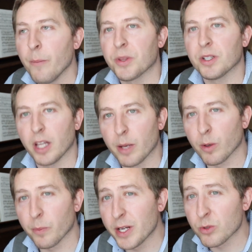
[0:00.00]
But the
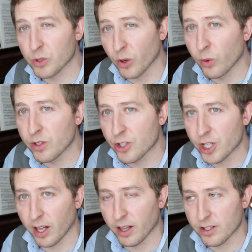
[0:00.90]
labor piece was always a
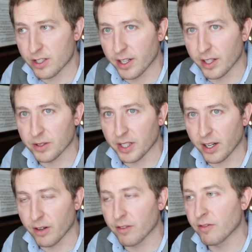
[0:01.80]
challenge to nail
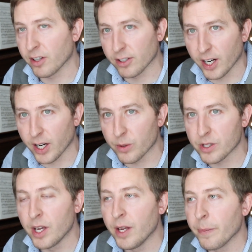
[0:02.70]
down, figure
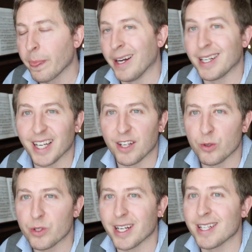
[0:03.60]
out. Again,
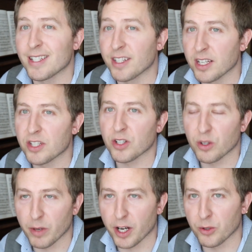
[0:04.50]
using a
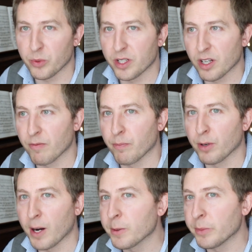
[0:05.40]
statistical model, we could have
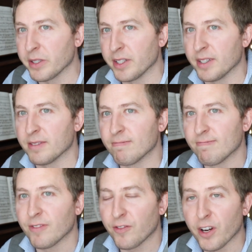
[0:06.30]
probably
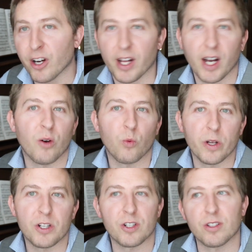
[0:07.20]
figured out
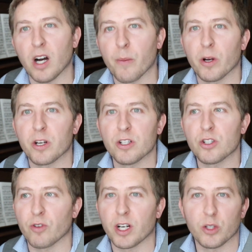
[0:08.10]
which
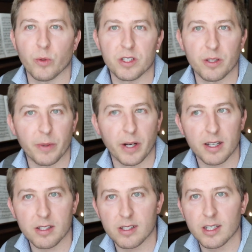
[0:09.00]
operations director was the
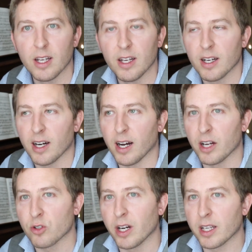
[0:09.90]
best. Uh,
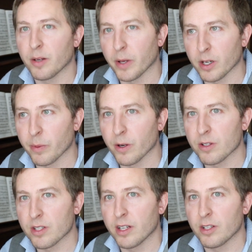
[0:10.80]
try to get a better
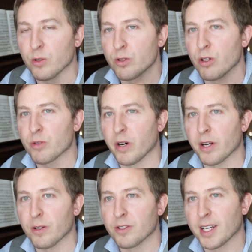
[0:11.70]
person, use those
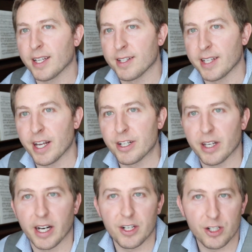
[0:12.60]
models to kind of gauge
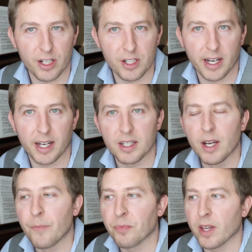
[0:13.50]
that and judge that
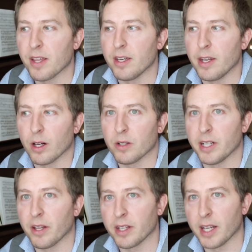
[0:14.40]
and then nail
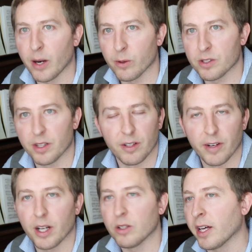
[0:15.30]
down the hours in there,
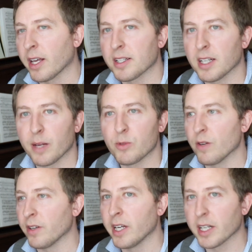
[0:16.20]
right? A lot of times you
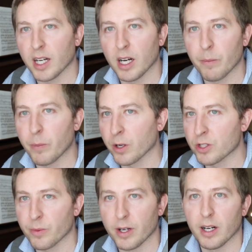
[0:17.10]
have a hiccup,
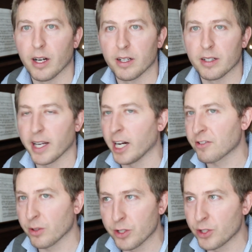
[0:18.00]
parts are behind, cash
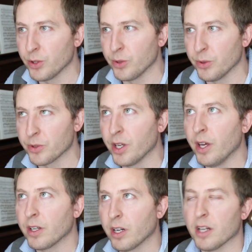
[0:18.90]
flow issues
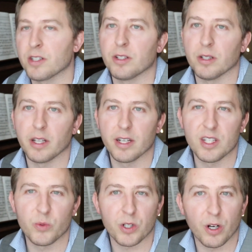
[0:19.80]
cause
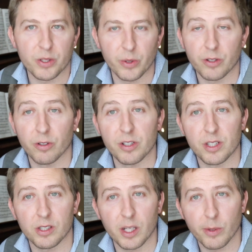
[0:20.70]
delays, which also
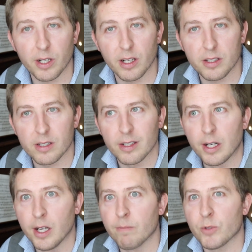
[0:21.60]
increases labor cost.
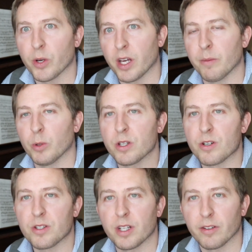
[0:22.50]
So again, employees
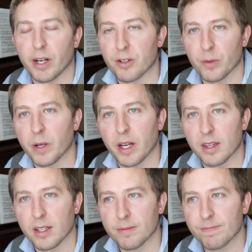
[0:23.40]
are sitting around, you're paying
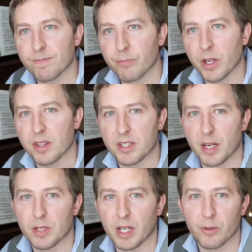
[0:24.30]
them, but at the
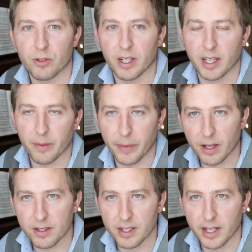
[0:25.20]
same time, you're trying to kind of
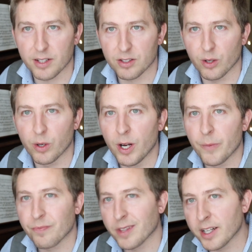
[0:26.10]
balance that. So
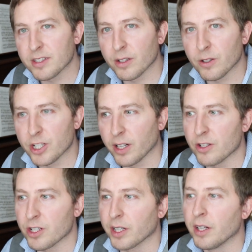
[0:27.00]
it's a little
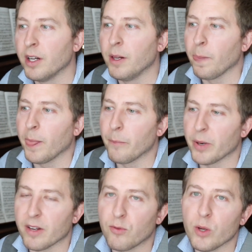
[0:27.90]
challenging.
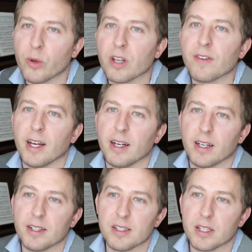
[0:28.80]
But if we would have
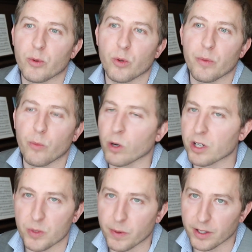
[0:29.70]
had someone with more
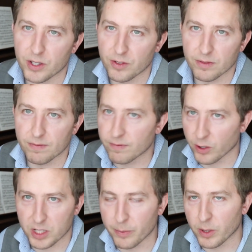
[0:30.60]
experience, for
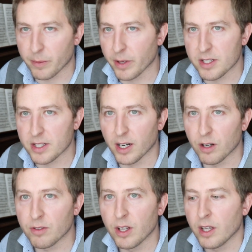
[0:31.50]
example, like
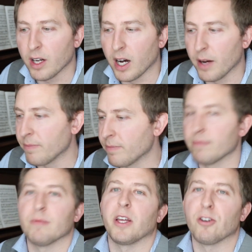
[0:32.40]
myself, uh,
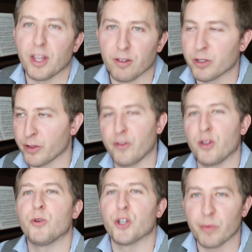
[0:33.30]
later down the road, so
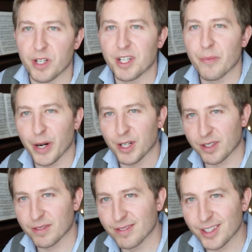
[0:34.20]
future me compared
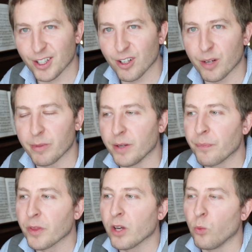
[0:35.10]
to the current
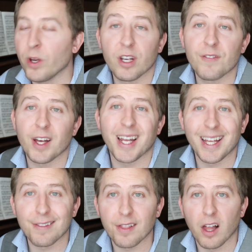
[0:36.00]
me, we could have done
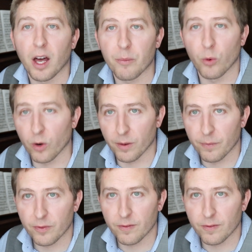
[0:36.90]
a lot more.